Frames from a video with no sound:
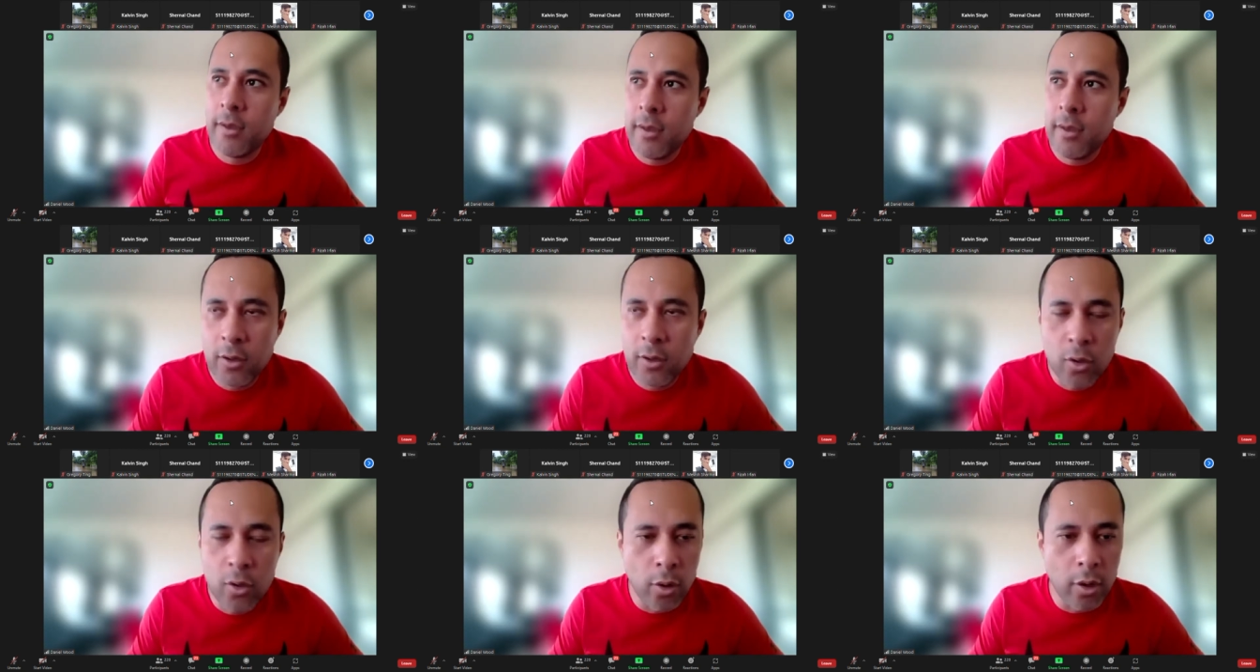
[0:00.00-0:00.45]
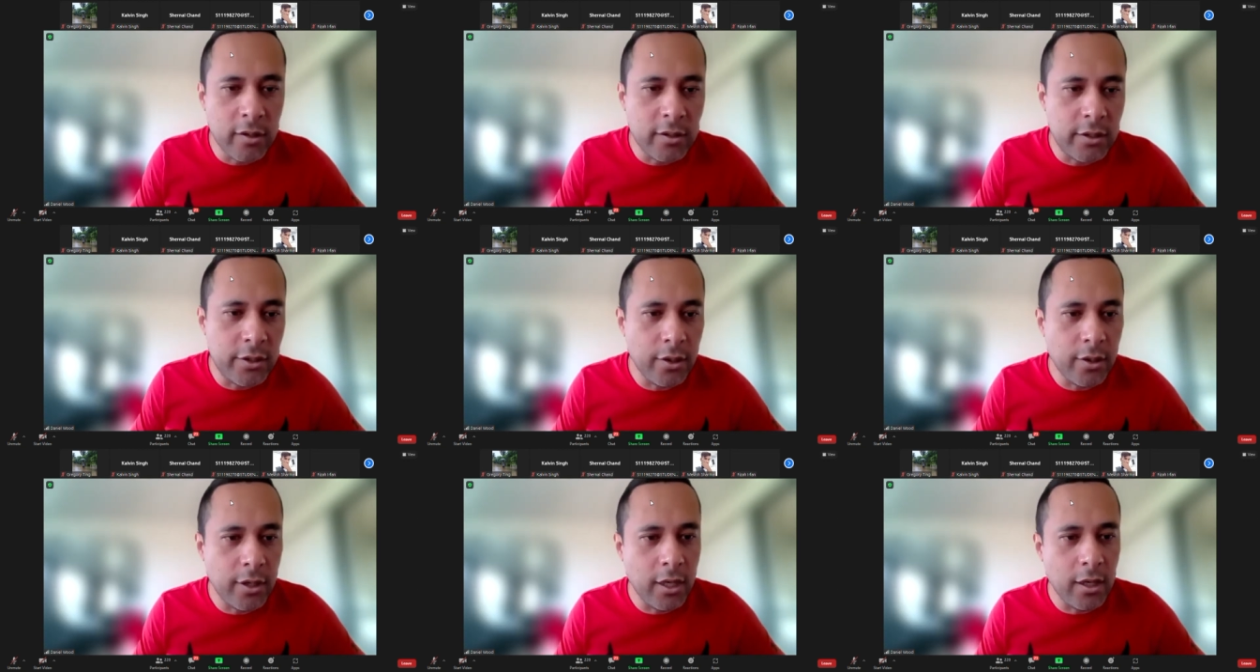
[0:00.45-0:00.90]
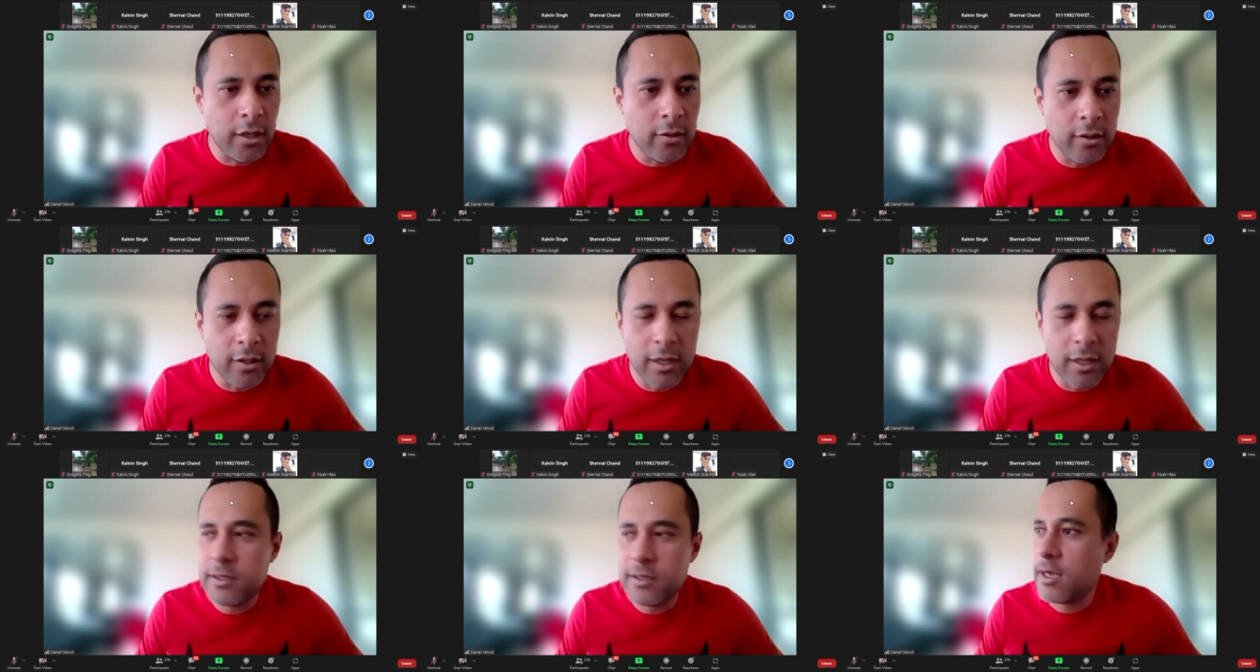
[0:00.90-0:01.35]
Call of Duty,
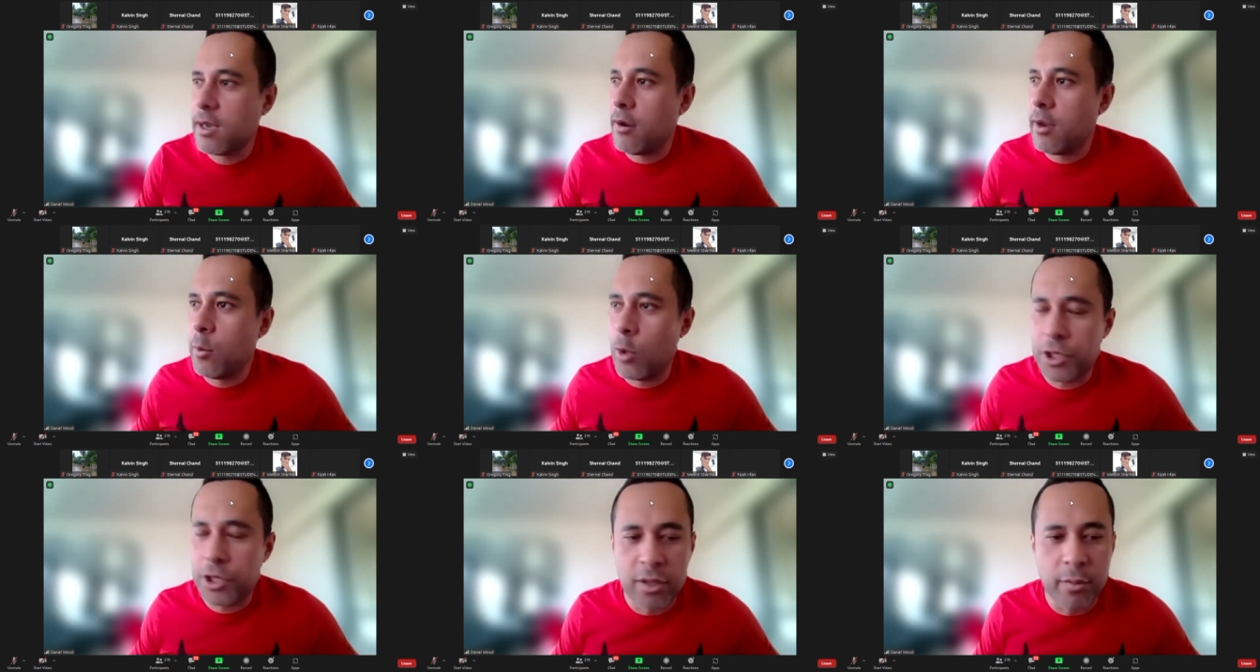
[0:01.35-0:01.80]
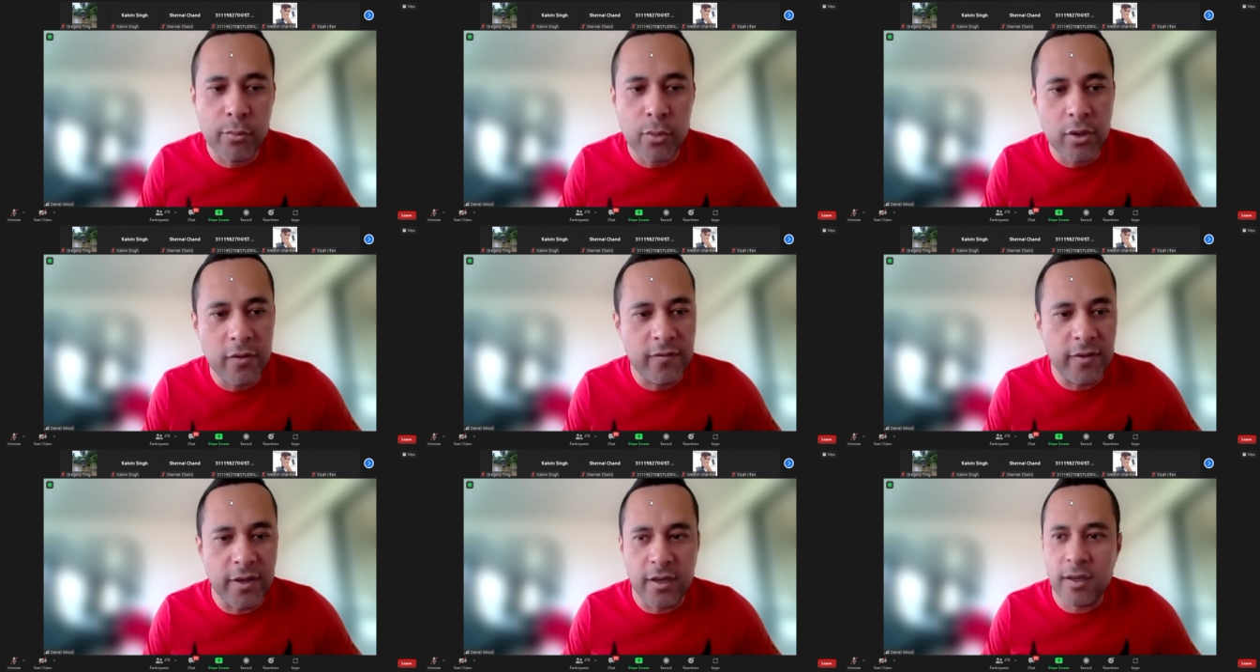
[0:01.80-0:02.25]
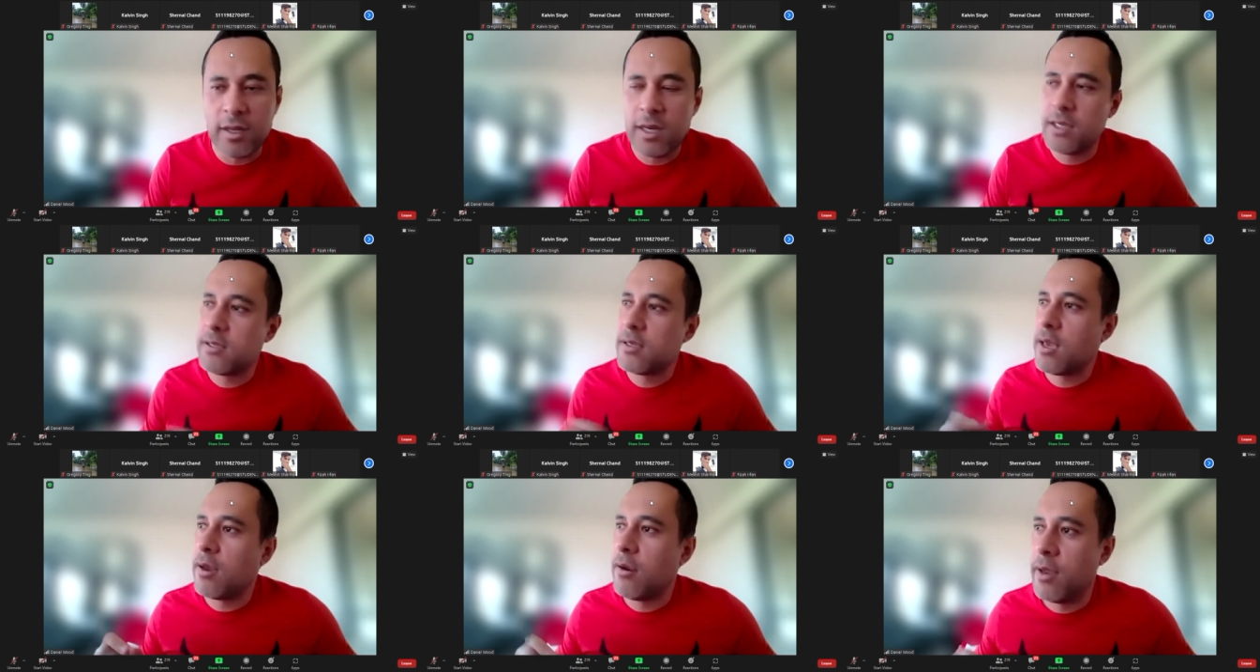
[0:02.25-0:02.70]
or let's go and watch a movie.
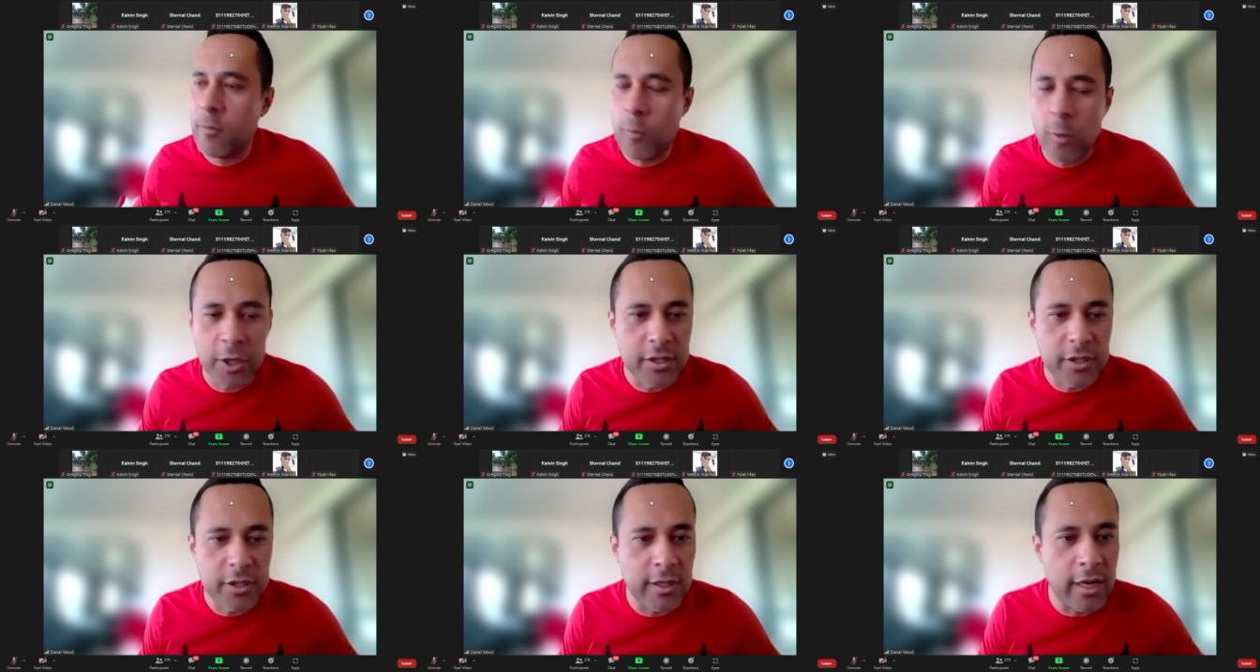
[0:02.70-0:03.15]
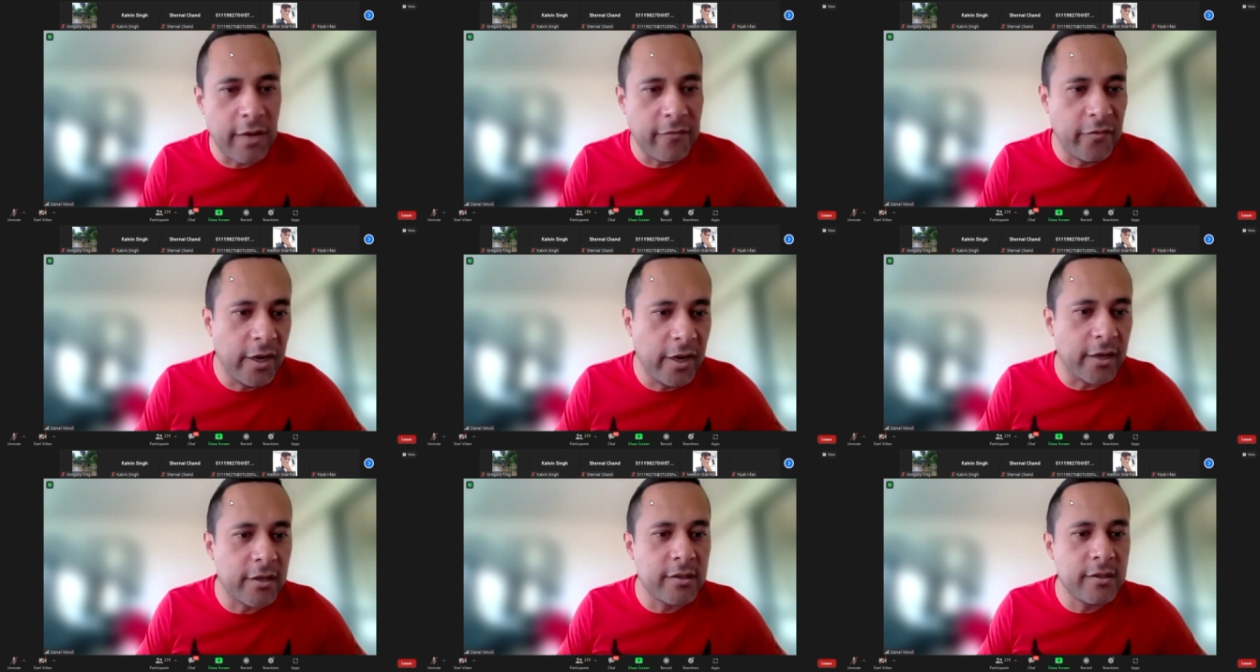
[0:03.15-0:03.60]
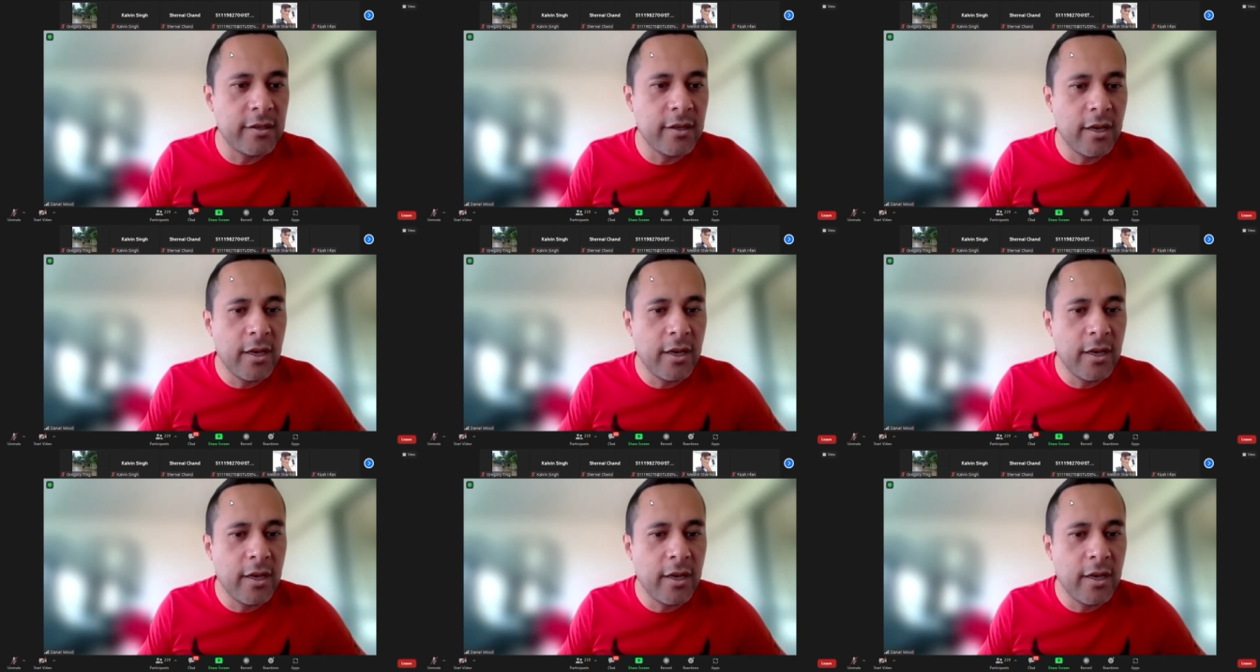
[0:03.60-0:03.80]
Let's go and watch Netflix."